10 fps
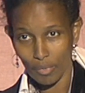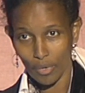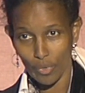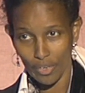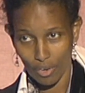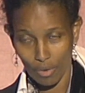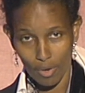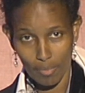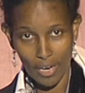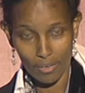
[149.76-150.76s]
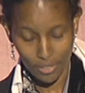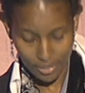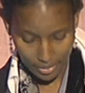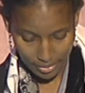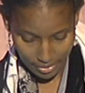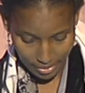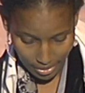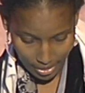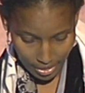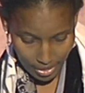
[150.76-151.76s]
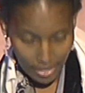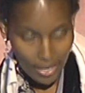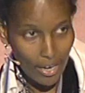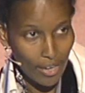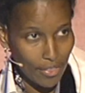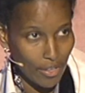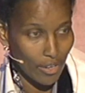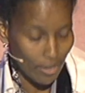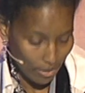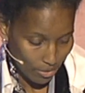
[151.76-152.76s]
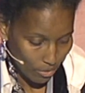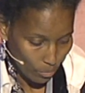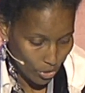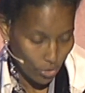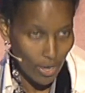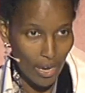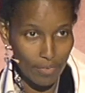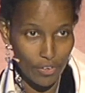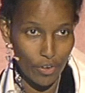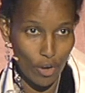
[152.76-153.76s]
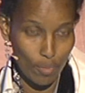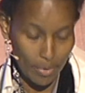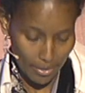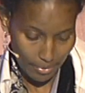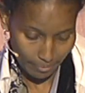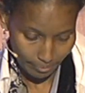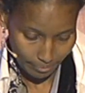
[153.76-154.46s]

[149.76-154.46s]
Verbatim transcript: But we know about it, and I think we should have it reopened.